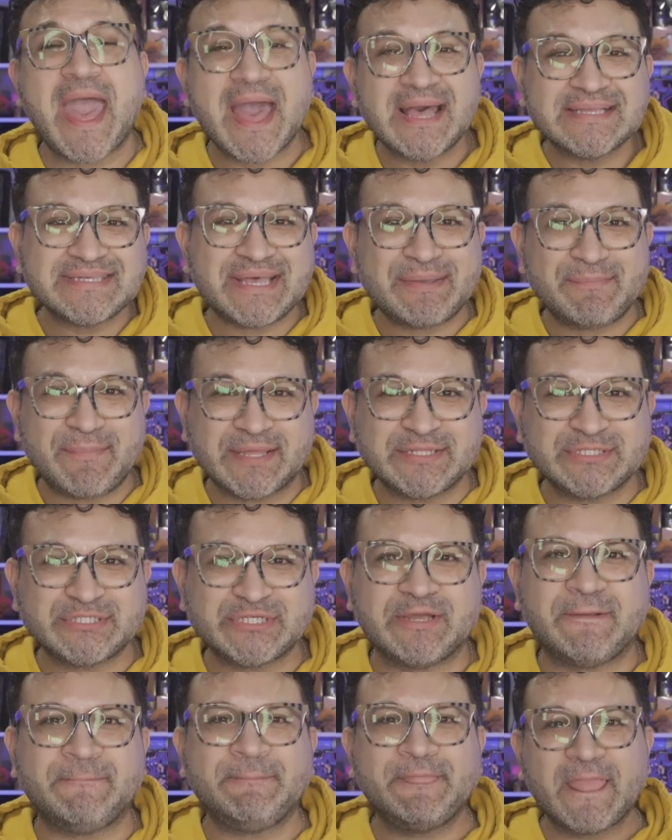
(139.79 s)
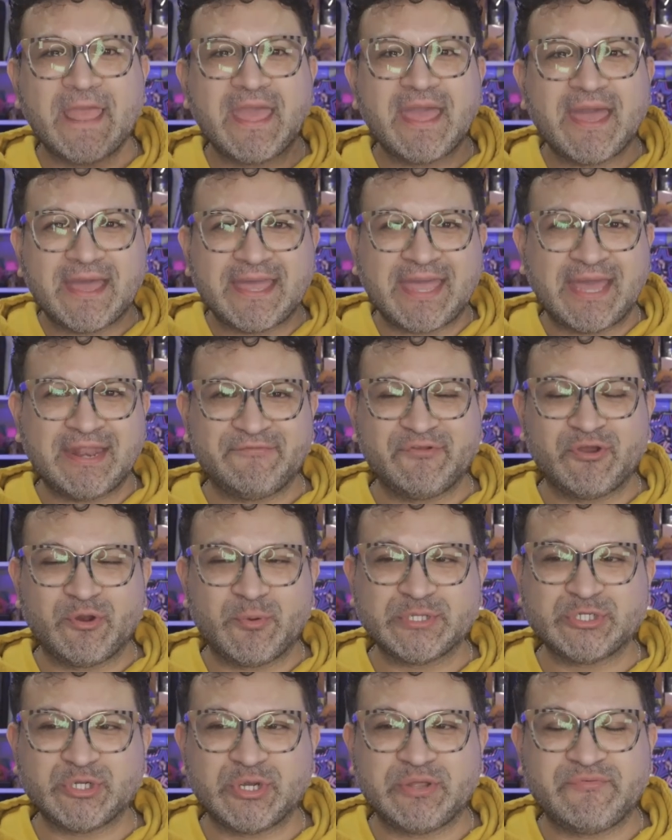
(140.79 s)
As I mentioned, again, if you're
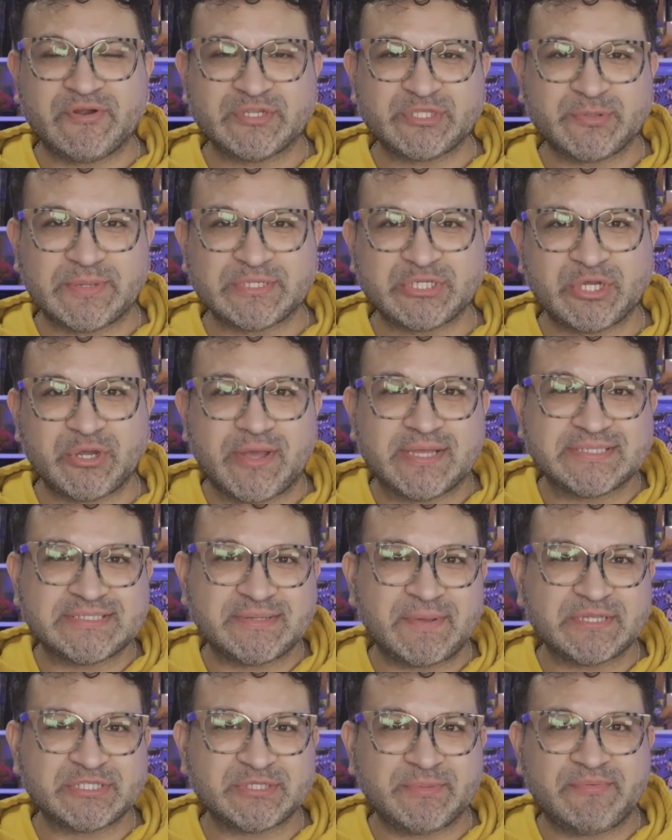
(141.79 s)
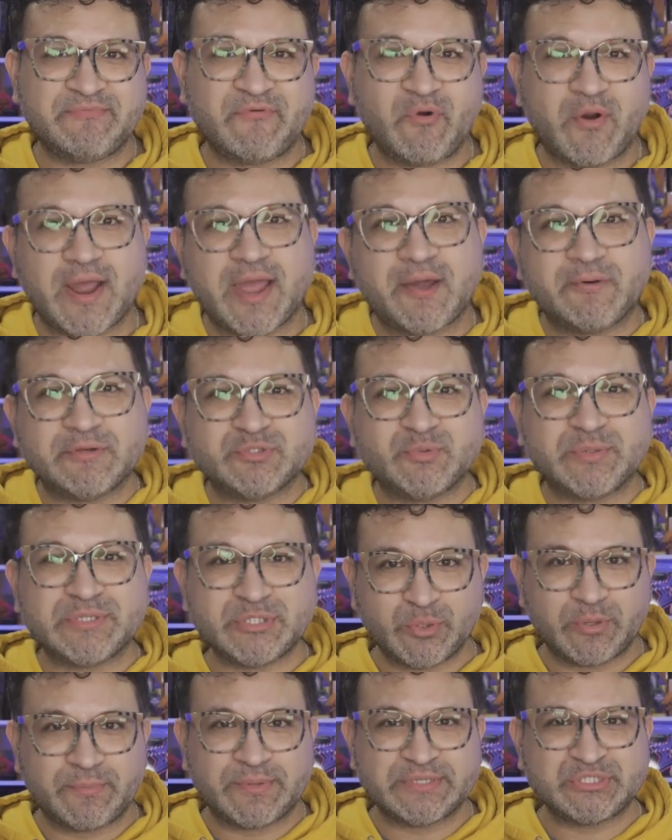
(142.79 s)
a returning friend to my channel, as I mentioned before, I was
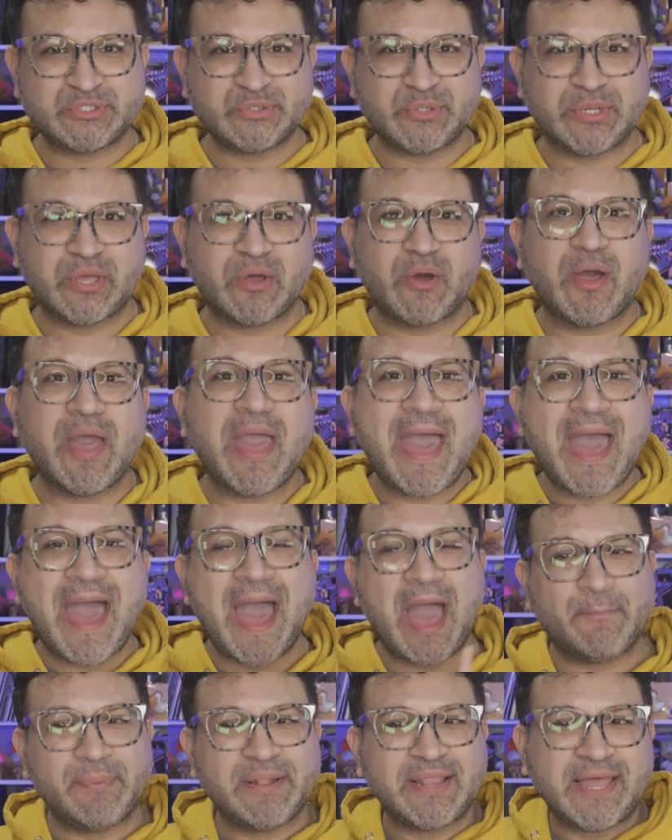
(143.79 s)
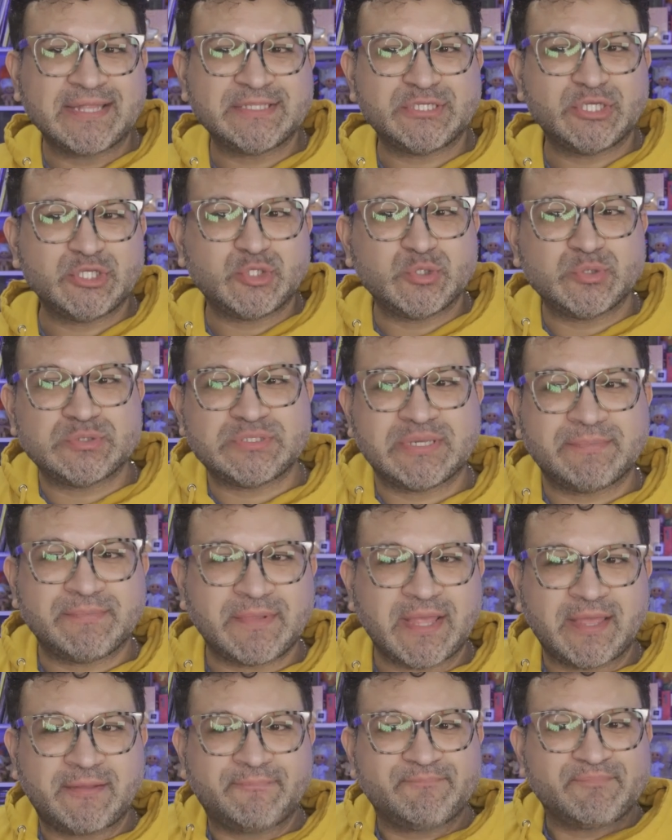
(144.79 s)
redoing my studio. I plan to do some,
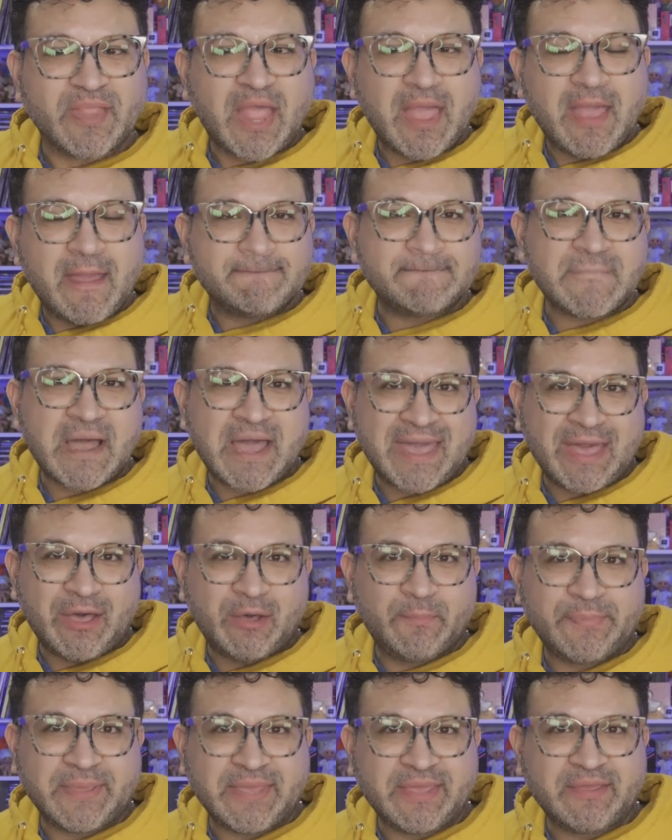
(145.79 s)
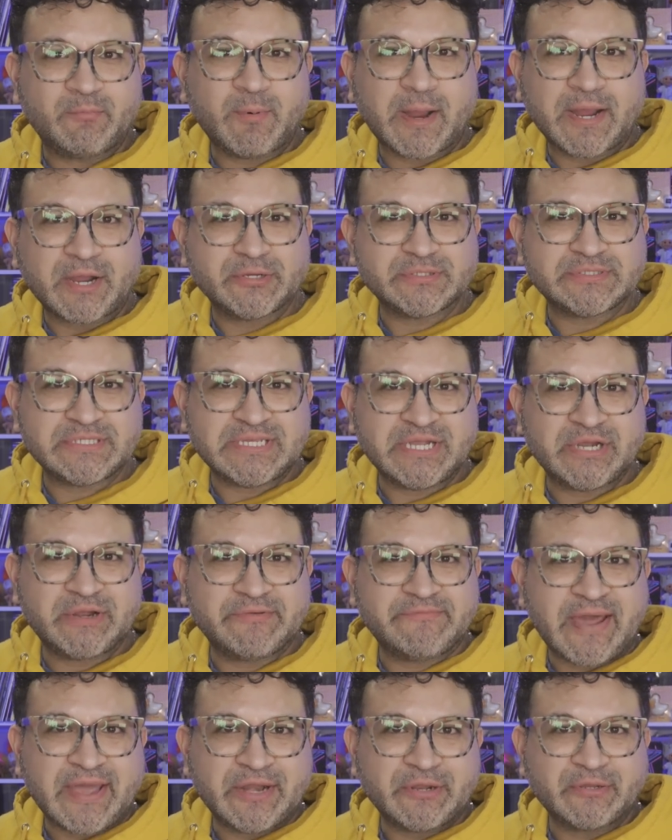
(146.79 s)
like, my LP records
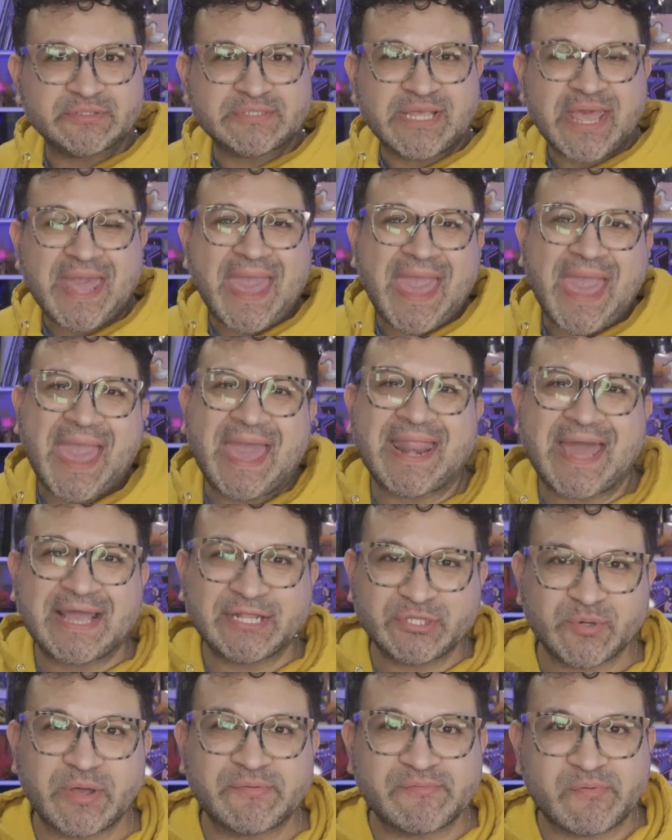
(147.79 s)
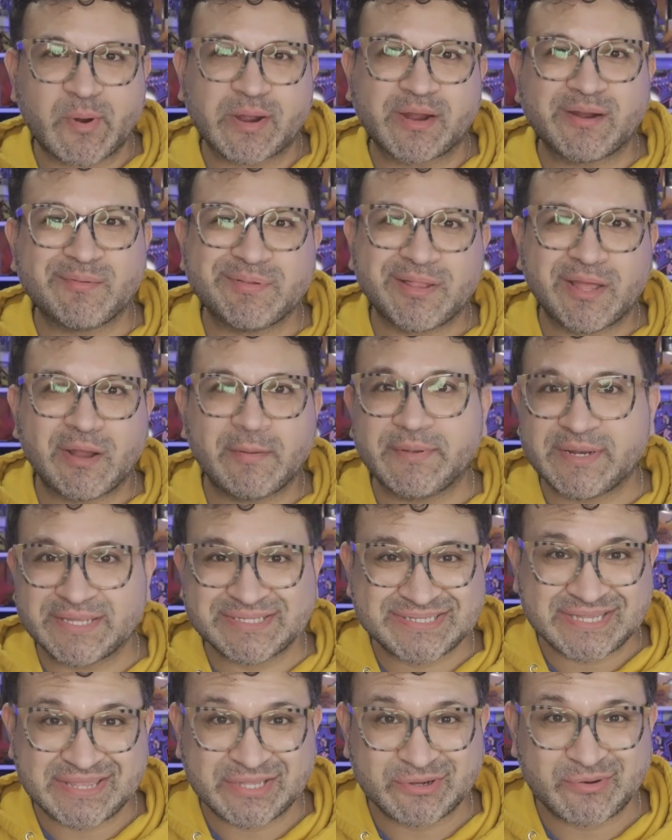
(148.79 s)
here, vinyls, and I do have a record player, but
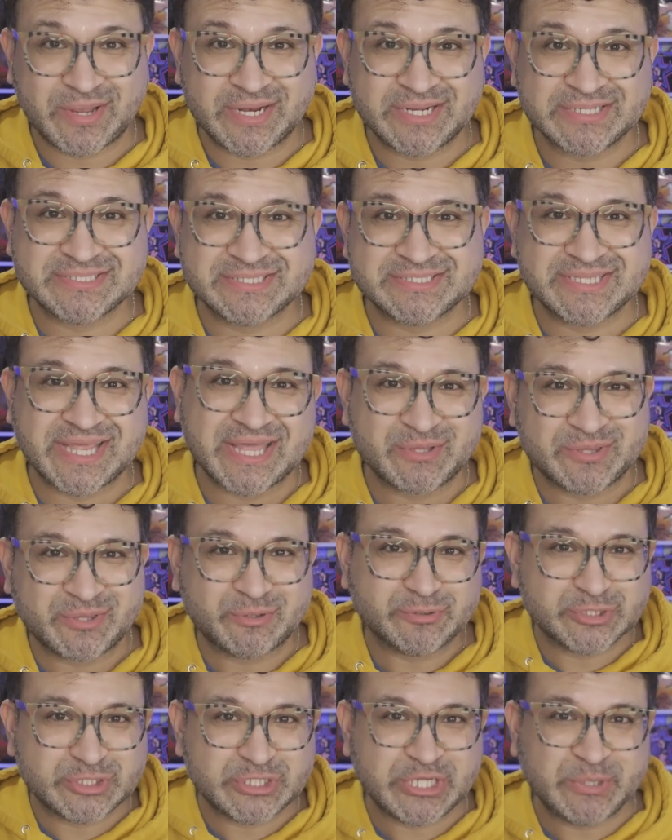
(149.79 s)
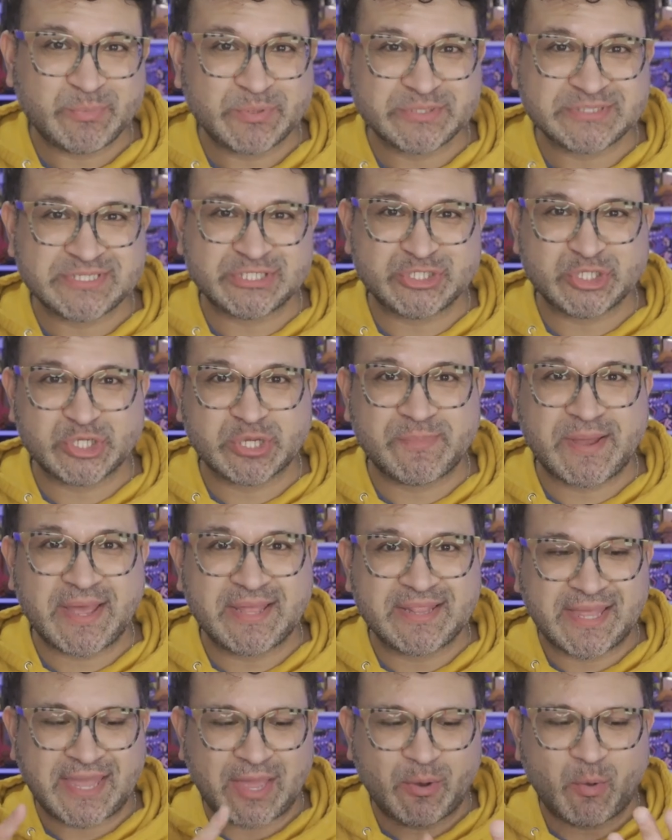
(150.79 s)
it's not the greatest. It's, like, those cheap ones that you can
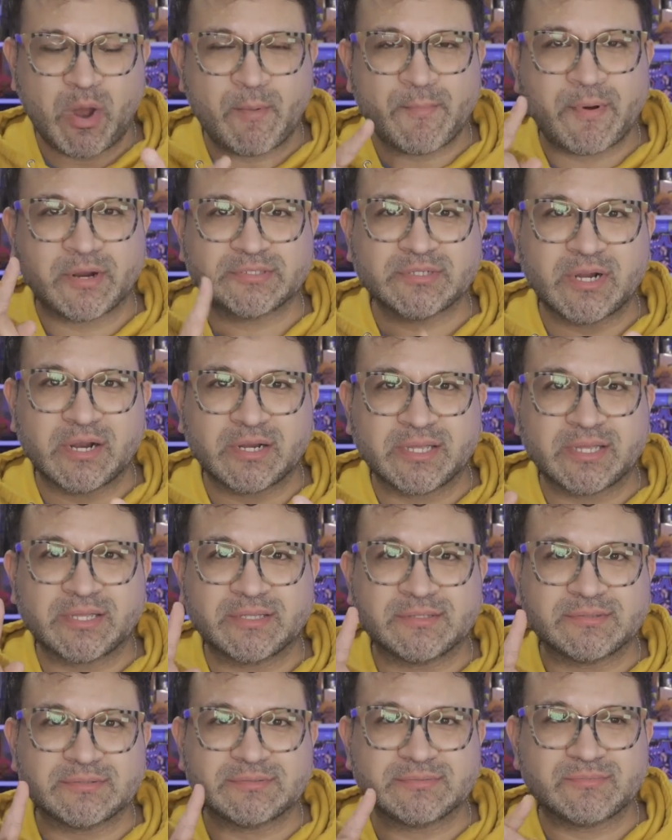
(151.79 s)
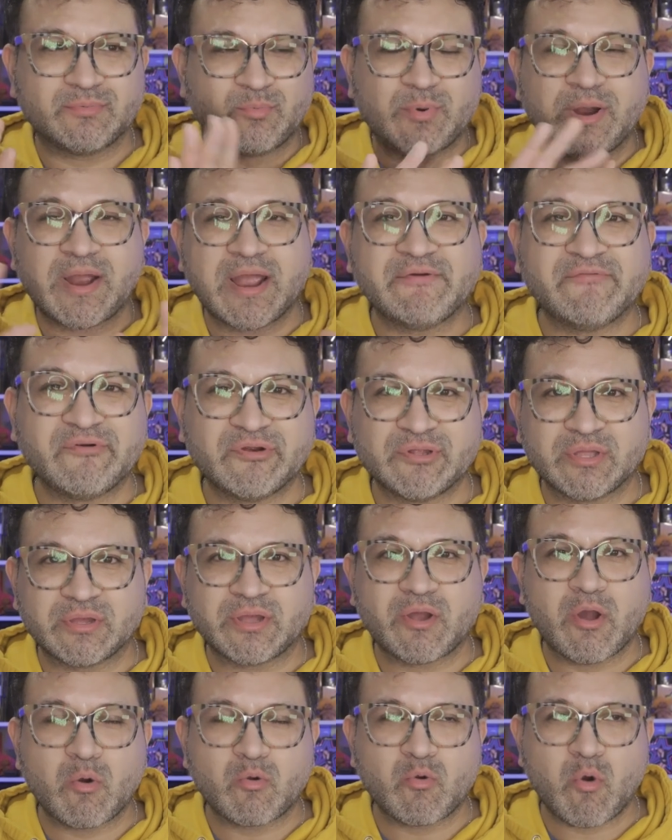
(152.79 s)
buy, like, at Walmart, Target, wherever,
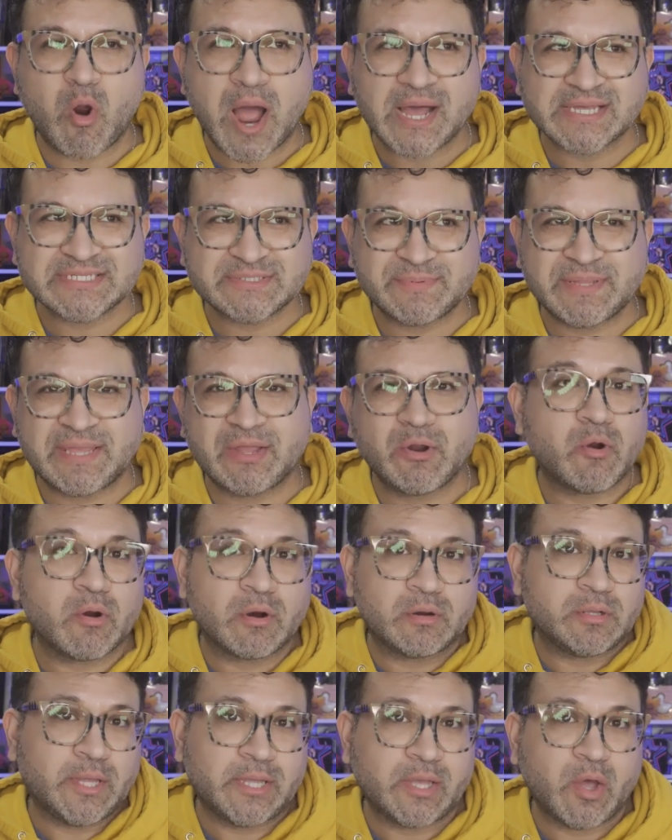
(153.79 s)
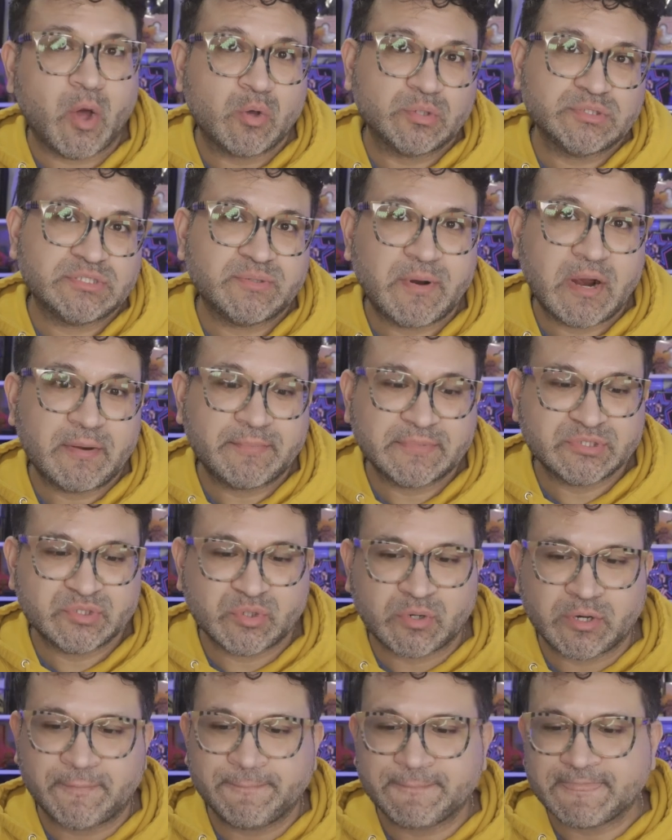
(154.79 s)
the Crosby or, like, Kohl's department
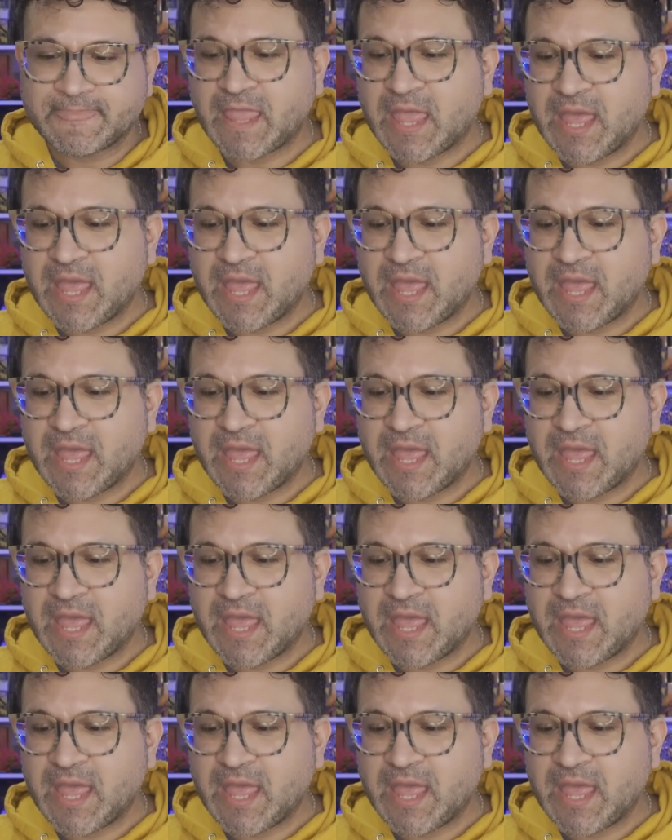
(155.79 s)
store.